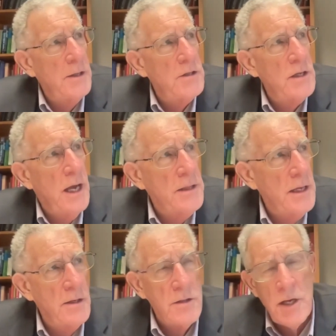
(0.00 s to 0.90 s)

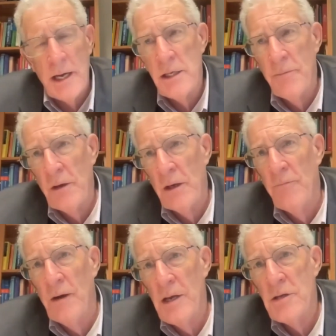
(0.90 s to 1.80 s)
the scientific
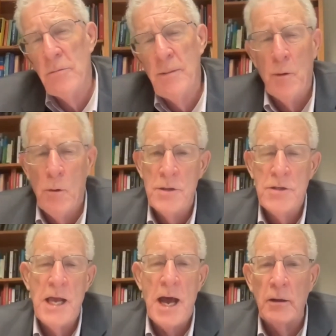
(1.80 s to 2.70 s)
advisory
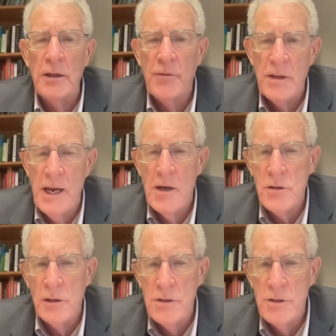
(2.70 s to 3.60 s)
boards, not only for the
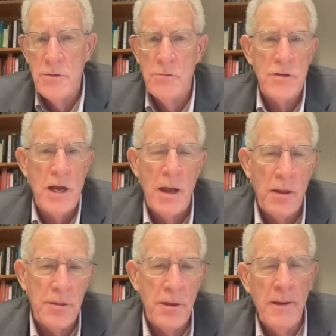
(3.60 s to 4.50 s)
National Institutes of
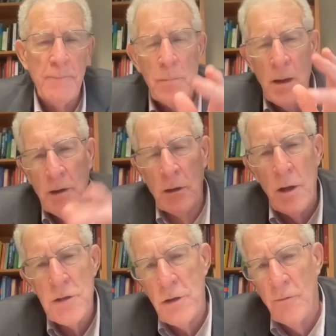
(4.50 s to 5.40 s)
Health, but
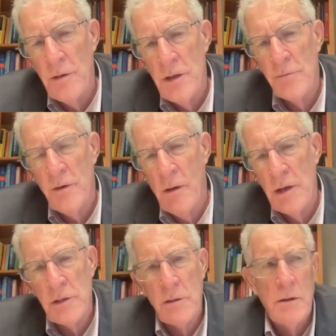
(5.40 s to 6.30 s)
also for these
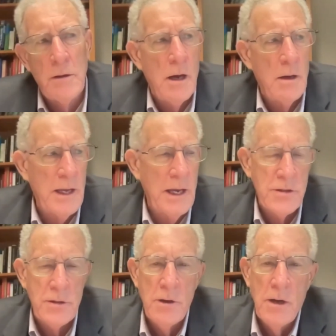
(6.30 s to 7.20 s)
various
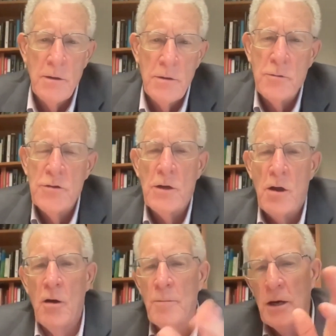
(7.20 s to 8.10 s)
cancer, Susan
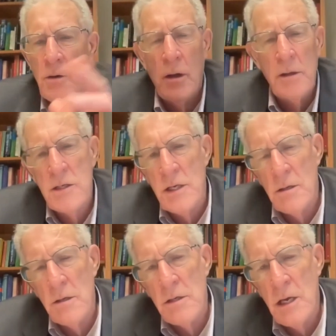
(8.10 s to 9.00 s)
Komen and all these
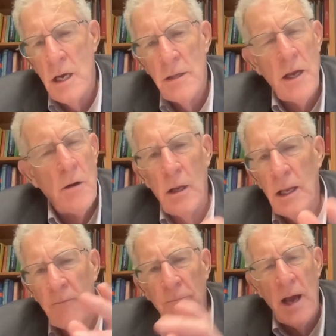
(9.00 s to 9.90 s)
others, they all
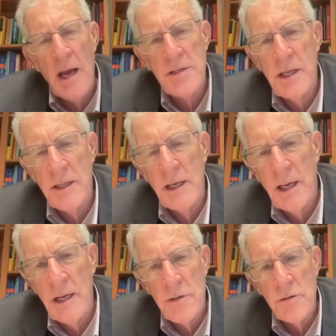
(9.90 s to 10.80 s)
have guys that think
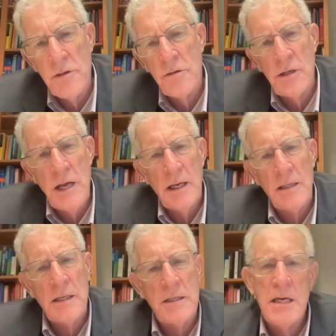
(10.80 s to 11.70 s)
cancer is a
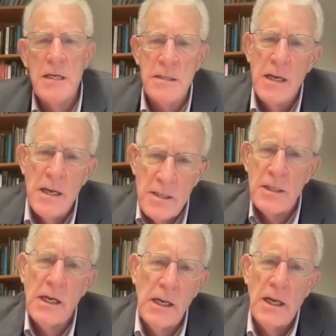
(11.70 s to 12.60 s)
genetic disease
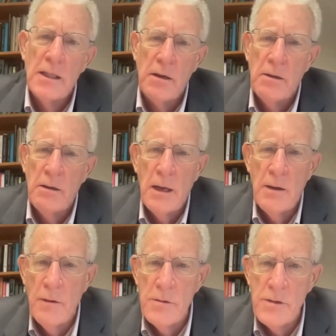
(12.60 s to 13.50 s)
sitting on
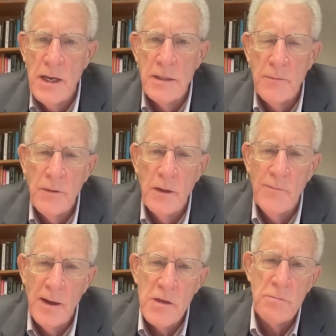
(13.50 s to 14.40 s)
their scientific
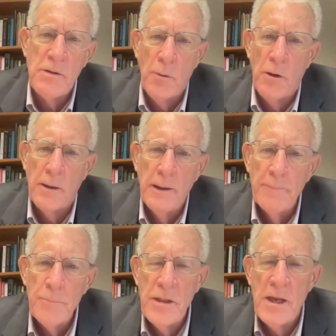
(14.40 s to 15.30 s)
advisory board.
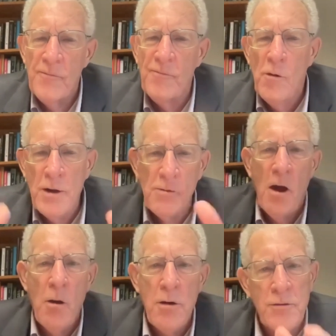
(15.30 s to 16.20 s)
Therefore, you
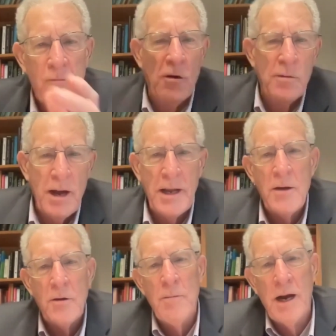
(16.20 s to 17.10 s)
know you're throwing money,
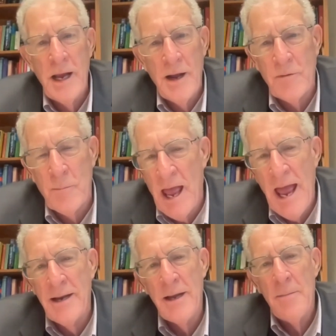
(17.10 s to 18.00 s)
good money after
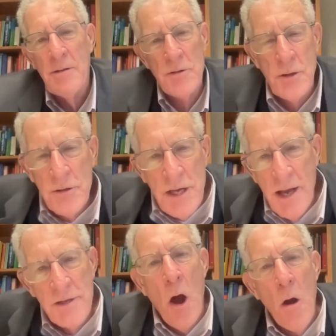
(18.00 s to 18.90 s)
bad, because those
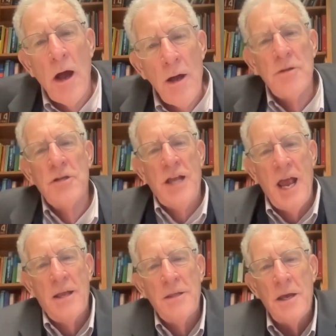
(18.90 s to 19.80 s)
guys don't
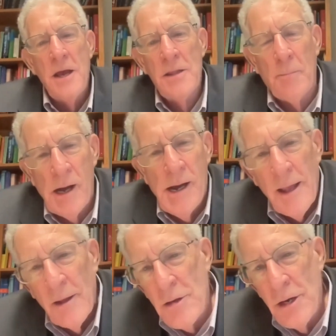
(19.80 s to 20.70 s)
understand the
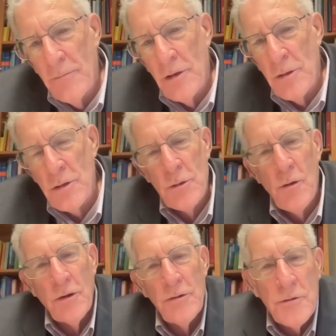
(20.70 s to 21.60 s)
biology of the
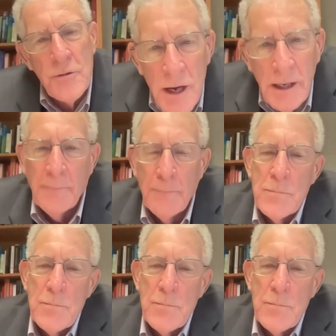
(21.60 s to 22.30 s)
disorder they're treating.